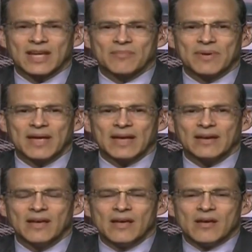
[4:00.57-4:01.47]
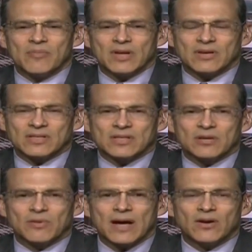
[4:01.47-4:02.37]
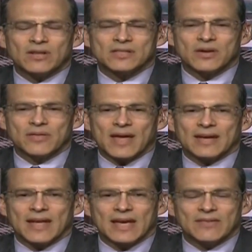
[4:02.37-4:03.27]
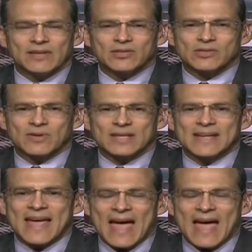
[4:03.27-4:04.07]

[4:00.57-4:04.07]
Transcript: campaign. But you're, you're right also that negative interest rates